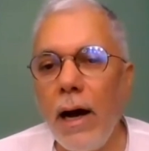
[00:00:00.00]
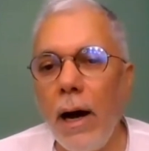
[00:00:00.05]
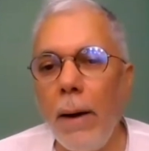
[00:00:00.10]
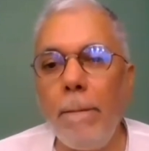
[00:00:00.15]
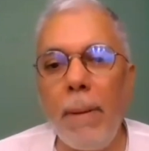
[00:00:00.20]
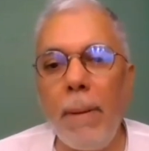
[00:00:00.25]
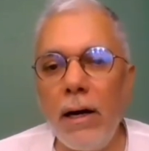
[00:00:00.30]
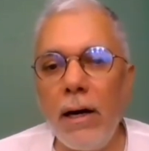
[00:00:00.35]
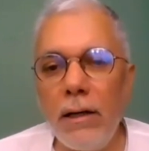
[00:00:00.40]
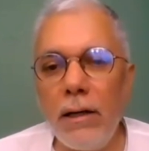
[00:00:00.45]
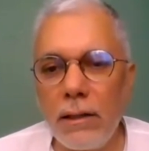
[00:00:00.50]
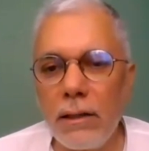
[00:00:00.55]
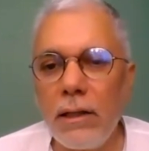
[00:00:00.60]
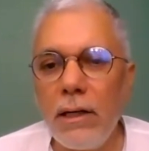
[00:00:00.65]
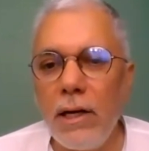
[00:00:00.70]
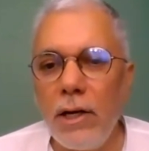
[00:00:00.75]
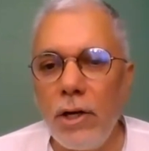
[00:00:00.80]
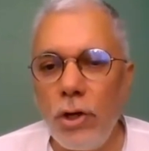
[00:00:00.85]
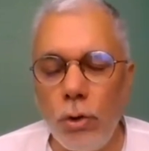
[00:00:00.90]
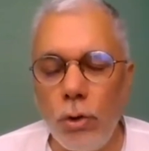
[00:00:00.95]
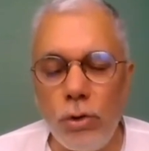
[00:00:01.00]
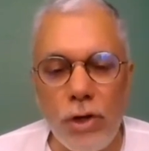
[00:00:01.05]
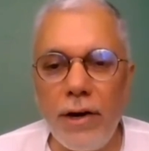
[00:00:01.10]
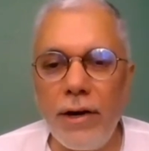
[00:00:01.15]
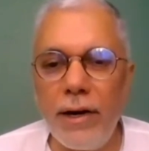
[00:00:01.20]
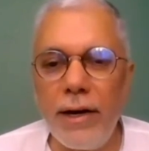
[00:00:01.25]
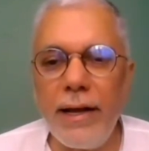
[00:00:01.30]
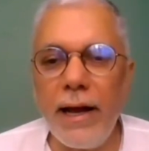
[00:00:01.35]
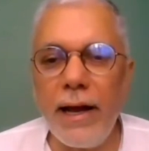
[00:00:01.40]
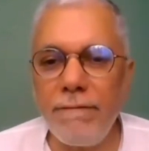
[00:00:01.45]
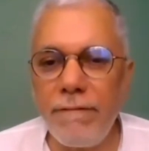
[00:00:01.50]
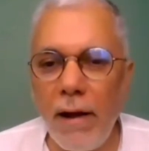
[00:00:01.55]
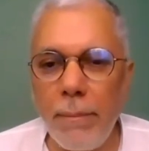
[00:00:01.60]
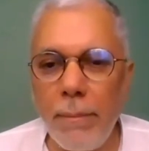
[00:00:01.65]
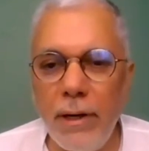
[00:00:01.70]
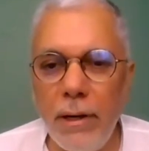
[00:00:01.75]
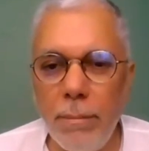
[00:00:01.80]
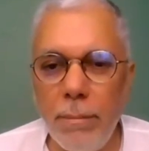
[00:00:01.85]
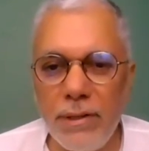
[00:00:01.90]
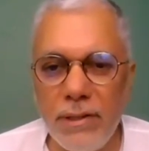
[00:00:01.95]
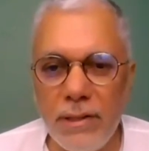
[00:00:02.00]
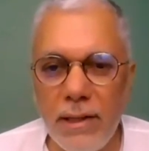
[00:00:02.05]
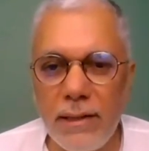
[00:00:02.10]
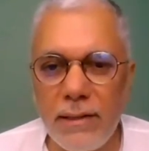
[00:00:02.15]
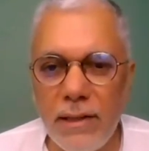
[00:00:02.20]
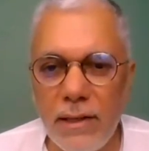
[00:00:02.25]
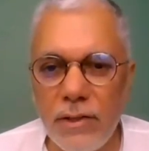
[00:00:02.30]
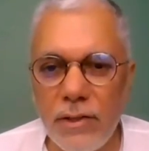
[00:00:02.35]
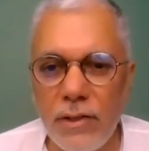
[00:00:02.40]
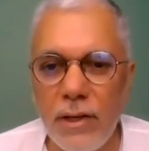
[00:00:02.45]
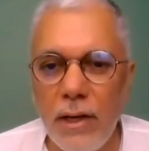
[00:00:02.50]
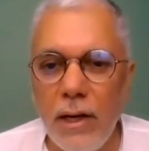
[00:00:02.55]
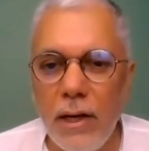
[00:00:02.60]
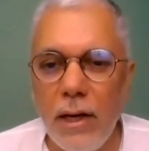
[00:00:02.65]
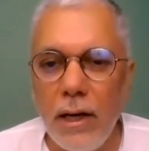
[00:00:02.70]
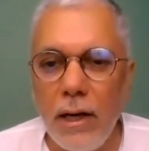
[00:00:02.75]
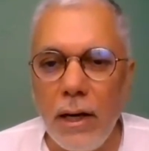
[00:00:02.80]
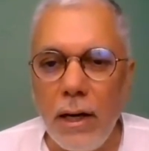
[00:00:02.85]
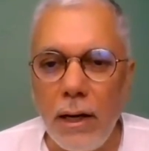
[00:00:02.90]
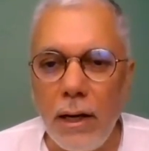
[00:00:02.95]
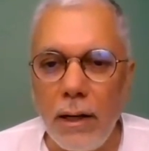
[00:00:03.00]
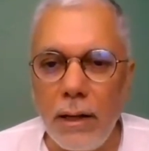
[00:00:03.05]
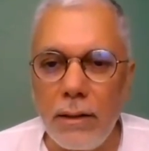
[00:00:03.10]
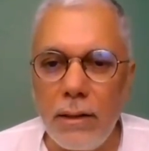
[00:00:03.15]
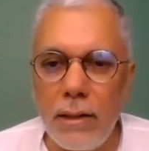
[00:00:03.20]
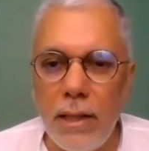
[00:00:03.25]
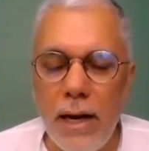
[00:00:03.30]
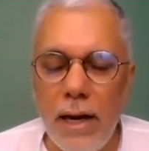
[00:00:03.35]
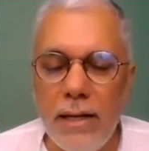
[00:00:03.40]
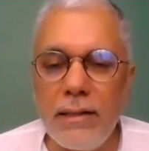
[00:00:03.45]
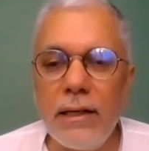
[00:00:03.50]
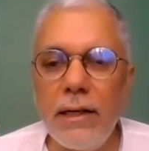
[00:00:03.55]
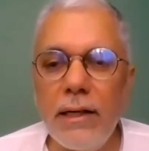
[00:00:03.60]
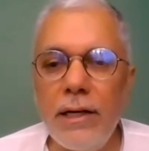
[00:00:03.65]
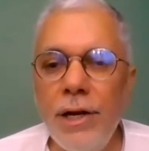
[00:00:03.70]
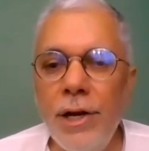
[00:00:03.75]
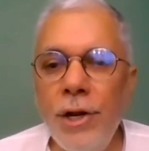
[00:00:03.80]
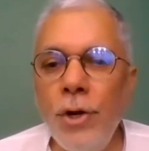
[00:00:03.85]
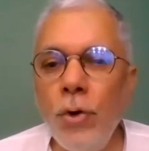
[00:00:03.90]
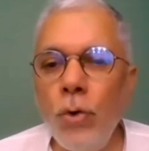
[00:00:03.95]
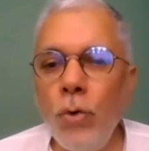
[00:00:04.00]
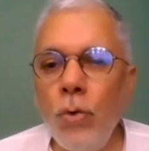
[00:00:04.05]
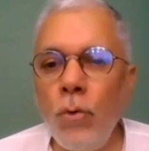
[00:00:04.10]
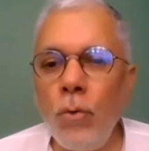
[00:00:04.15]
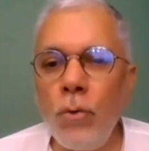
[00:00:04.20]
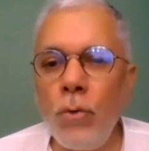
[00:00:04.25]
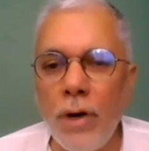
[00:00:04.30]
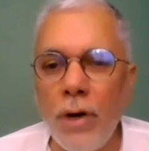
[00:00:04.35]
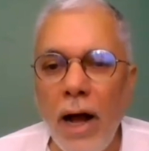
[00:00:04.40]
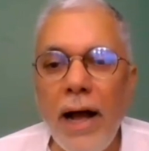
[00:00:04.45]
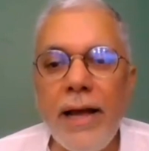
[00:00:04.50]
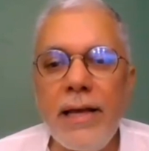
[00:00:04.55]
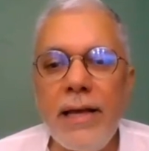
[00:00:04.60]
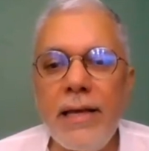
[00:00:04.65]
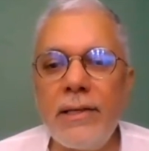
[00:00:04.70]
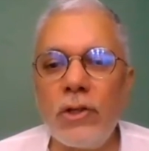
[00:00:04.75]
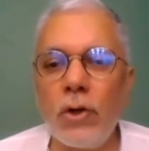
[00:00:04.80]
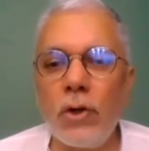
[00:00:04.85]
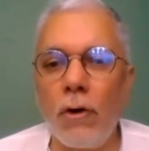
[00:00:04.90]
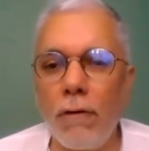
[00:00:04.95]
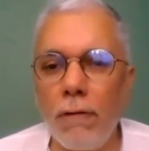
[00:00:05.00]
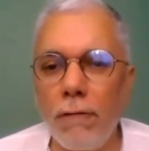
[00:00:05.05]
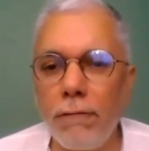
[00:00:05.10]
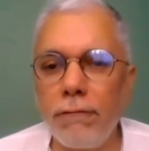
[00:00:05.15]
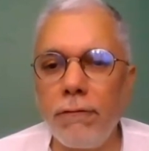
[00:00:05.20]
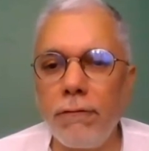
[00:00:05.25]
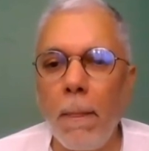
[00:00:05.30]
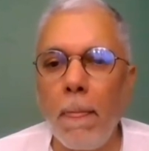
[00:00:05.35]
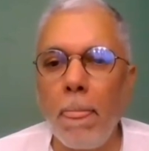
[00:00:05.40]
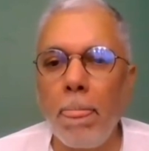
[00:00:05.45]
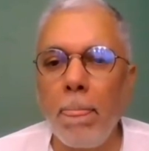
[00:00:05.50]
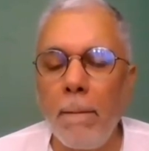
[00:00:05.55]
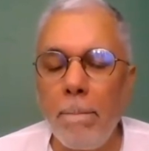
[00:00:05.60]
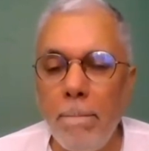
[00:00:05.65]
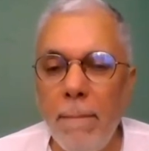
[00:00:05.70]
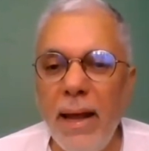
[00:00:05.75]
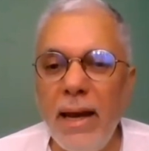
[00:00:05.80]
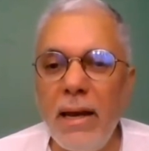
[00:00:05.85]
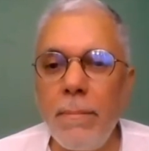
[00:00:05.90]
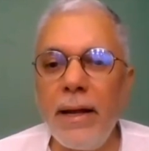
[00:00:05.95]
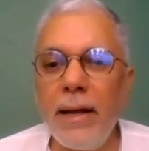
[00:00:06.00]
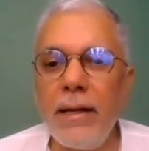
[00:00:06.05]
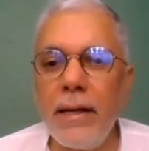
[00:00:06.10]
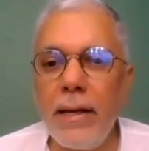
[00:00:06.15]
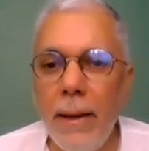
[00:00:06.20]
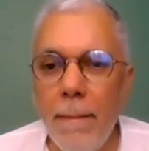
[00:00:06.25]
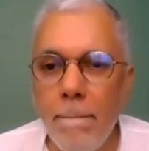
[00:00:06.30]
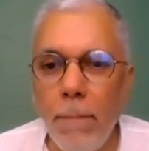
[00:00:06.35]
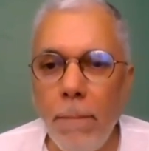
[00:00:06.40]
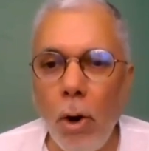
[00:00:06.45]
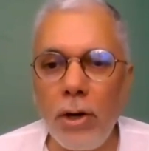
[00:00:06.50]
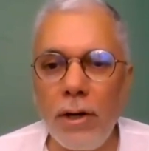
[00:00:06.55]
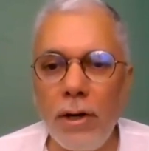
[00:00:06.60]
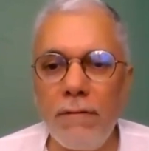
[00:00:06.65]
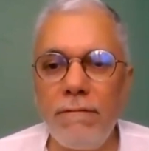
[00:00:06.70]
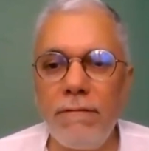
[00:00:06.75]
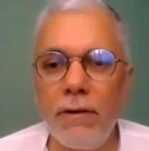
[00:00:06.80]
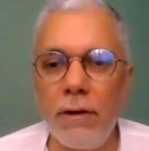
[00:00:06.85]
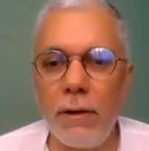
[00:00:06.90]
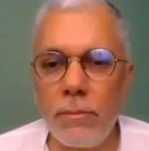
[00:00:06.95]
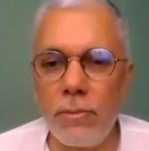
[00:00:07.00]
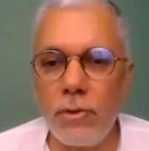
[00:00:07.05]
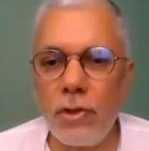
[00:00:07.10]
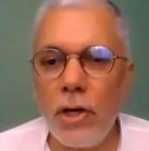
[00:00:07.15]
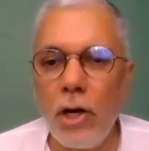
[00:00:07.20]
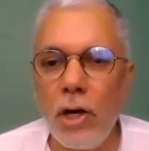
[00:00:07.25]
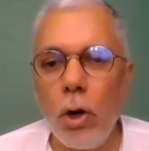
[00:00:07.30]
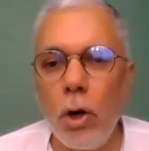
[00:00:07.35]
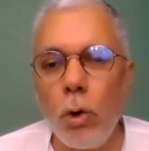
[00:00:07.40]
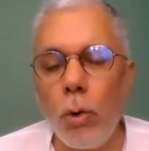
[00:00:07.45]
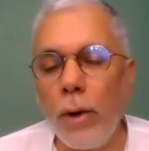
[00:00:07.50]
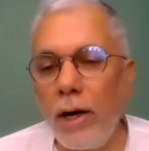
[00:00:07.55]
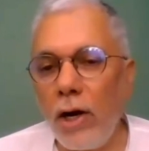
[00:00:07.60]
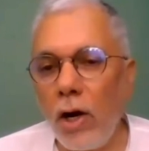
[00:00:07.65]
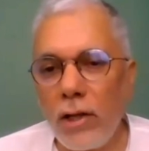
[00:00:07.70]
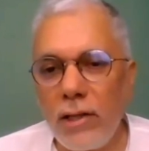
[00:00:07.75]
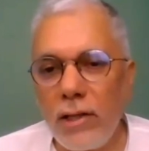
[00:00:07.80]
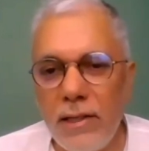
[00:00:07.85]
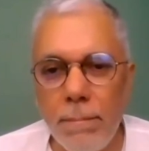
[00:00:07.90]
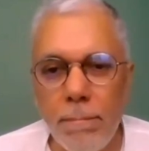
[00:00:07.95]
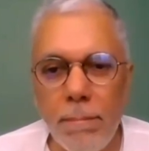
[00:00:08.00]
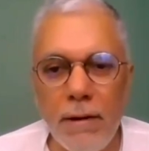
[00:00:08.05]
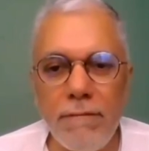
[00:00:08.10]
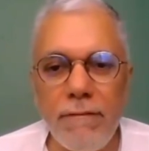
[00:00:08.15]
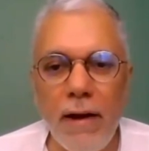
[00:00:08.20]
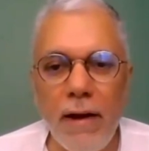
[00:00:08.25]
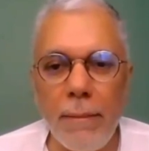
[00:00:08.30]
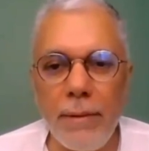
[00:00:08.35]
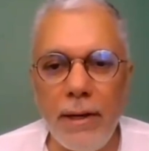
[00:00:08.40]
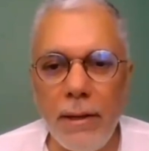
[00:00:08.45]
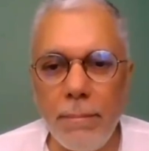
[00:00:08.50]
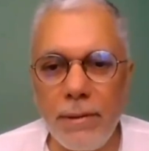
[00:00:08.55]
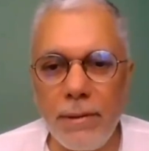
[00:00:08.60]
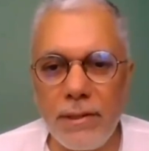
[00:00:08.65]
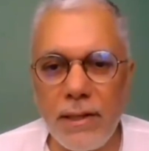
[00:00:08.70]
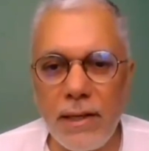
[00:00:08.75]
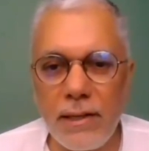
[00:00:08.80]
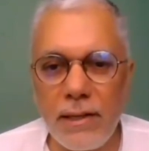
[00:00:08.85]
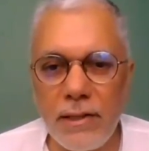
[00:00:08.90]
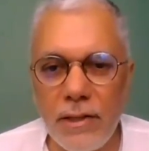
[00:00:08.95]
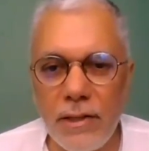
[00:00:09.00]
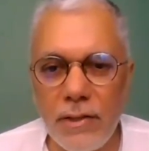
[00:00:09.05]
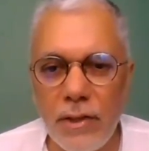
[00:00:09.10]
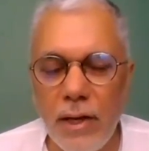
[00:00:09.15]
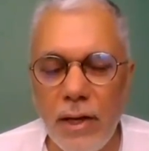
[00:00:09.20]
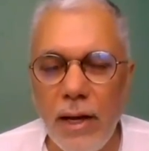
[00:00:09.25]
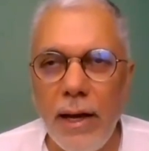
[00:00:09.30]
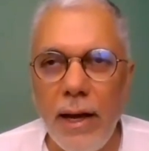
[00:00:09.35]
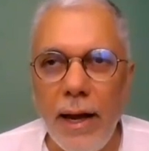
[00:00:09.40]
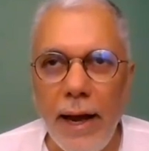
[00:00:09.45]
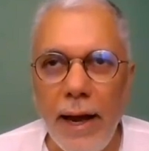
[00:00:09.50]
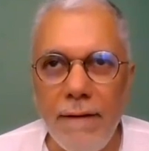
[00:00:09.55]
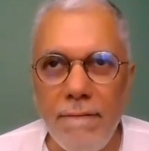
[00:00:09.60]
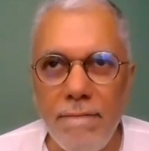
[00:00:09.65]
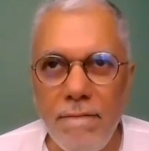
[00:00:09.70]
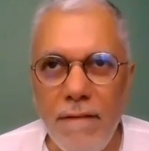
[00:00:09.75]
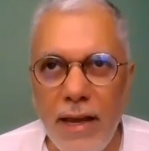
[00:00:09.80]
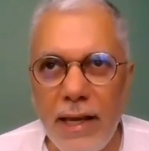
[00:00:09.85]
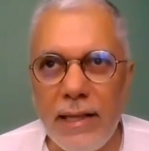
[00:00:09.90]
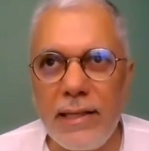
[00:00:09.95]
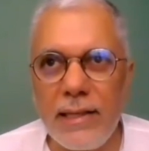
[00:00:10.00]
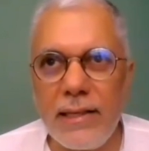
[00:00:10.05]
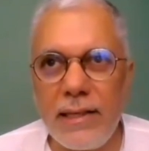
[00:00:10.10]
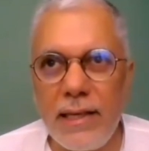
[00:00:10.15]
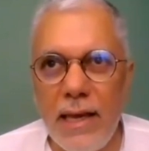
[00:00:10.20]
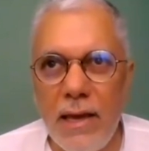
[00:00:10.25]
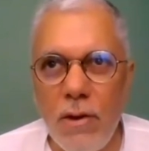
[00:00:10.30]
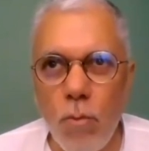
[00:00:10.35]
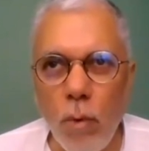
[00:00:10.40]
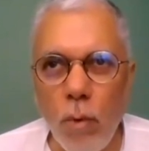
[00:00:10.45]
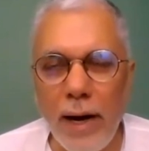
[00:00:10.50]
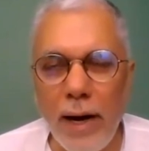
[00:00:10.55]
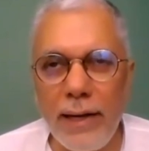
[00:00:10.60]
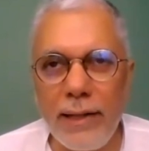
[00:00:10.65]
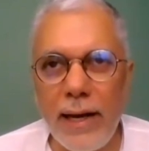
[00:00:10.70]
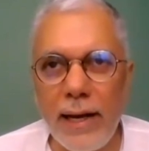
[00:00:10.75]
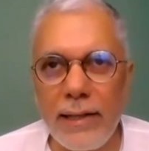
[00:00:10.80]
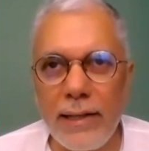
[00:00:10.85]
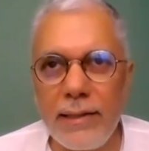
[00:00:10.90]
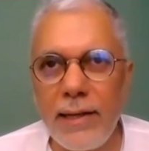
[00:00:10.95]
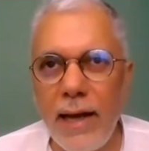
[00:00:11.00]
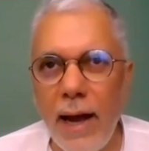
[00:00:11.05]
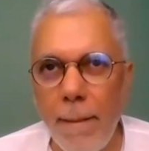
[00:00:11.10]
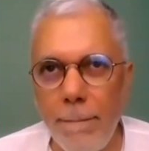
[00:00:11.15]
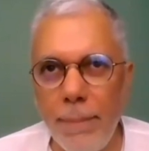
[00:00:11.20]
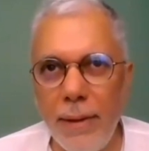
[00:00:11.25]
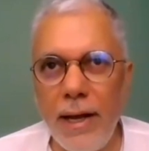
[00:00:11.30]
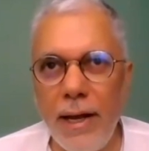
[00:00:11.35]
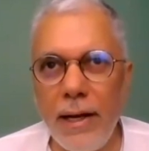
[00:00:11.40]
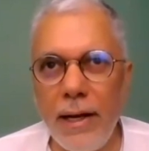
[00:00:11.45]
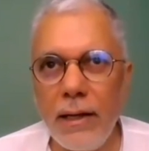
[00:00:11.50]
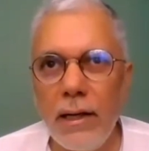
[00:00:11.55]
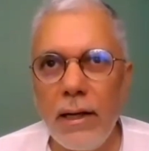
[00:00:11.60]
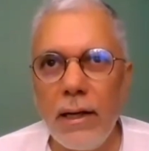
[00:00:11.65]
apart, you generally had family businesses. There is a new rise of many important firms who are not simple family businesses. And we can see why that's happening.